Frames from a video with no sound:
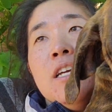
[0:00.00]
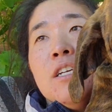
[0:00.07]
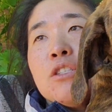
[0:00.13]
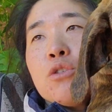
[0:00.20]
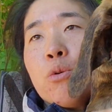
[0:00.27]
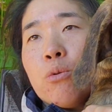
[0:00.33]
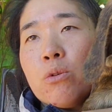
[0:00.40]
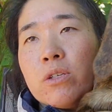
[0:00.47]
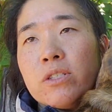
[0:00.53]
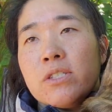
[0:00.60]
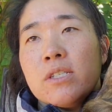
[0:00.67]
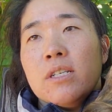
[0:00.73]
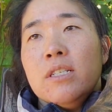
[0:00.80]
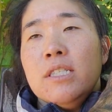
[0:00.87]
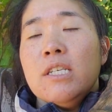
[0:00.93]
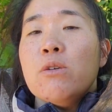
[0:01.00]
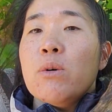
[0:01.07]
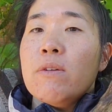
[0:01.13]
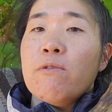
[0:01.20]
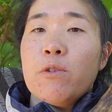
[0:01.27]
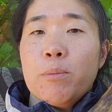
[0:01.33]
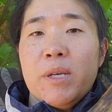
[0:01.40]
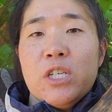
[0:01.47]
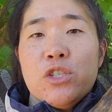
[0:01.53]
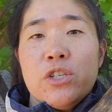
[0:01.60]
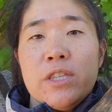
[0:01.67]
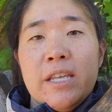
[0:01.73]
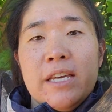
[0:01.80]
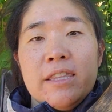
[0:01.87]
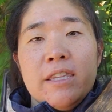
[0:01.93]
towards new information
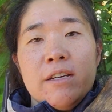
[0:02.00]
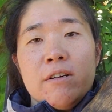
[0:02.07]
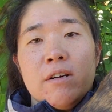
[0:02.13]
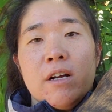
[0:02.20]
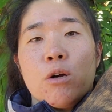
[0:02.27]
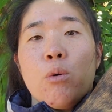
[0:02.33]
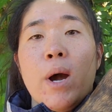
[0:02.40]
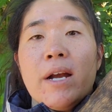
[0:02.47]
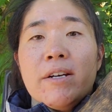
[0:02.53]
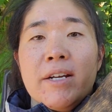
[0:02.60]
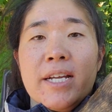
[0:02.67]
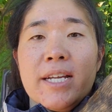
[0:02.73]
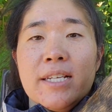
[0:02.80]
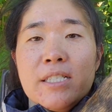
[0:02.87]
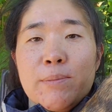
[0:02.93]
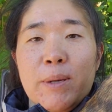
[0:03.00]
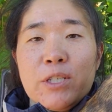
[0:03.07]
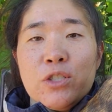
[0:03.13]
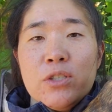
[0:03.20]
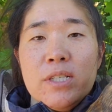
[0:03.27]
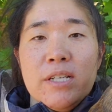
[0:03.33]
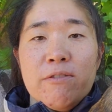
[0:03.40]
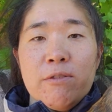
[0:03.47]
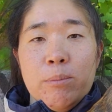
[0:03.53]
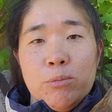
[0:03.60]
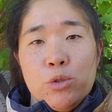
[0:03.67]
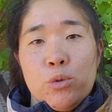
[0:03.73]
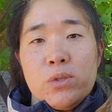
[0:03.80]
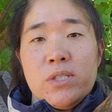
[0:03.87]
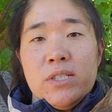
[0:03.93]
that they're acquiring, especially from
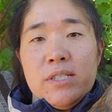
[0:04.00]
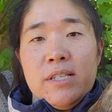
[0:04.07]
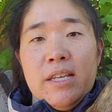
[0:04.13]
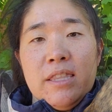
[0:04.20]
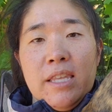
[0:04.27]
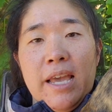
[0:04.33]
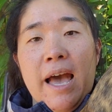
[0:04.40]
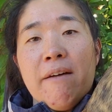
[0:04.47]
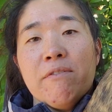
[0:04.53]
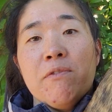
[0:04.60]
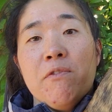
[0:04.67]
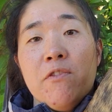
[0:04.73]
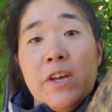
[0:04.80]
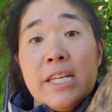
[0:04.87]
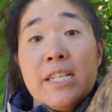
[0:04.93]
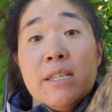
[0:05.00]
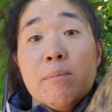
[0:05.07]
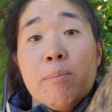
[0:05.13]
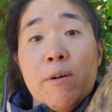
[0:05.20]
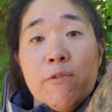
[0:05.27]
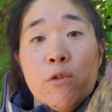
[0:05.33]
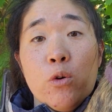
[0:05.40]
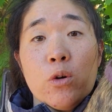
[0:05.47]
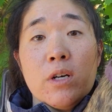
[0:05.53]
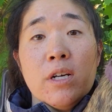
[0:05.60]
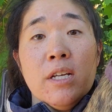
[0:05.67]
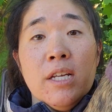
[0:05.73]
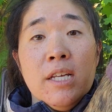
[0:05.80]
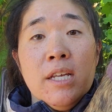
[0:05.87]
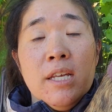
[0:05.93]
sources that they haven't vetted before.
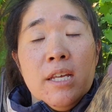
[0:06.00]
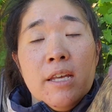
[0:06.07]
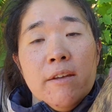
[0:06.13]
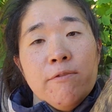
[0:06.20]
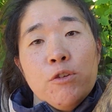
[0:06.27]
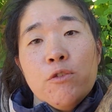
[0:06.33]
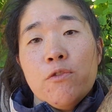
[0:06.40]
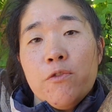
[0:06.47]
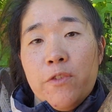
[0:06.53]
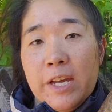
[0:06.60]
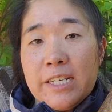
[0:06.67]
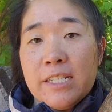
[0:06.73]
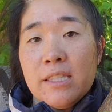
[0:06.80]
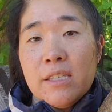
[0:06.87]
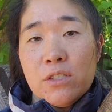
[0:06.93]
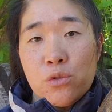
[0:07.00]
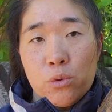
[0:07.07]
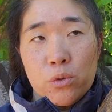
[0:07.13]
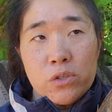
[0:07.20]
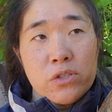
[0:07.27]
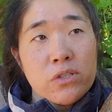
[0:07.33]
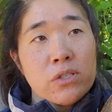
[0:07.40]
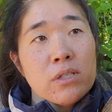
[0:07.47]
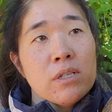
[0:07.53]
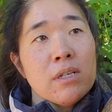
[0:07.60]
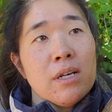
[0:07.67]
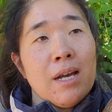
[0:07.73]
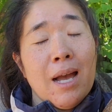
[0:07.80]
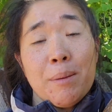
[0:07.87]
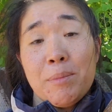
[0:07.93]
If you've vetted the source,
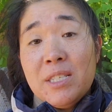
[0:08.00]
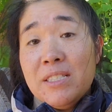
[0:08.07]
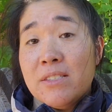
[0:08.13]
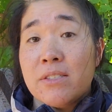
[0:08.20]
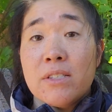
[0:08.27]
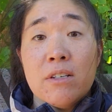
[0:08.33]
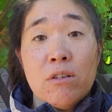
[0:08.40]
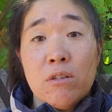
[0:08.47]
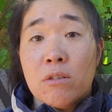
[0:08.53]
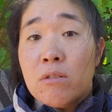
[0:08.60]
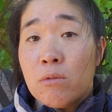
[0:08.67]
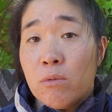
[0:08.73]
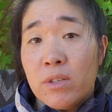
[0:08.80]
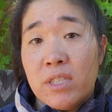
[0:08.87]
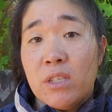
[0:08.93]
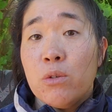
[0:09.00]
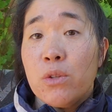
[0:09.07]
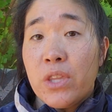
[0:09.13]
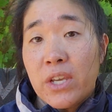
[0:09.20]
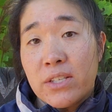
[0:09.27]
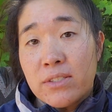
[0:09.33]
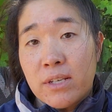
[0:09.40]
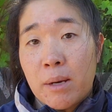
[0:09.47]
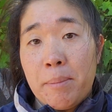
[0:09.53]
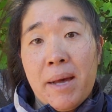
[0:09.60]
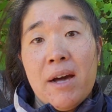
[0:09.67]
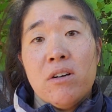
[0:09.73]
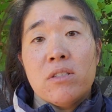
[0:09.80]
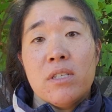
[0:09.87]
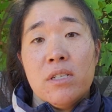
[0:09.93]
I mean, still, when new things come
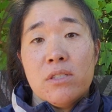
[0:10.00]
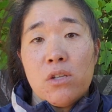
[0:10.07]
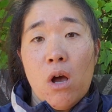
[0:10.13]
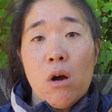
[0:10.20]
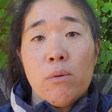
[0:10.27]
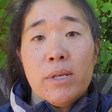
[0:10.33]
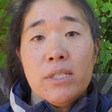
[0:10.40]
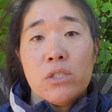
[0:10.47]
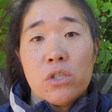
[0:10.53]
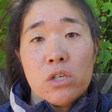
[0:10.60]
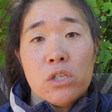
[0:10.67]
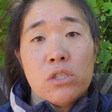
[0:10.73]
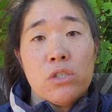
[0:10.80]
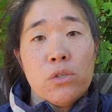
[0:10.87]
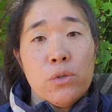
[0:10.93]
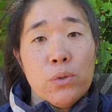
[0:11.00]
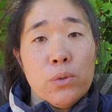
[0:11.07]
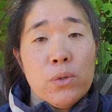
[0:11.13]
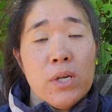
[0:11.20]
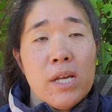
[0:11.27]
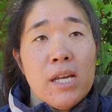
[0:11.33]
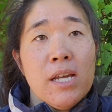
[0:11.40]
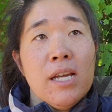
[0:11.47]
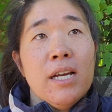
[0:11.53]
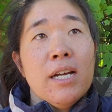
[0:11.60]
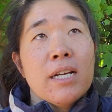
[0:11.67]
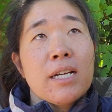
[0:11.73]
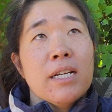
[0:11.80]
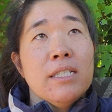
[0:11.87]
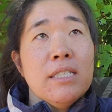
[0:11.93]
out, it's always good to
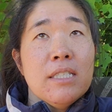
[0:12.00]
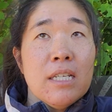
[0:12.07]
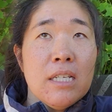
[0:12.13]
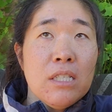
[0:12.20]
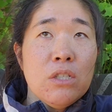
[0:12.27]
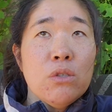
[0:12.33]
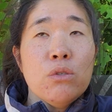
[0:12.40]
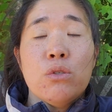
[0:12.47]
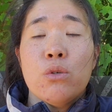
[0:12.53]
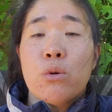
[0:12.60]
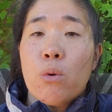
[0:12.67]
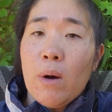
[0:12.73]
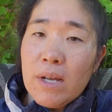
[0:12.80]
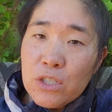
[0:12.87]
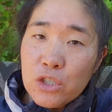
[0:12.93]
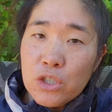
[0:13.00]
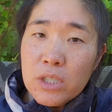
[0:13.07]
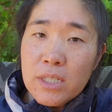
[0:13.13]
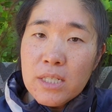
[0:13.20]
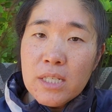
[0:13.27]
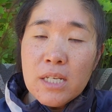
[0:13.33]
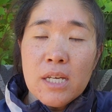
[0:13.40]
continue to question,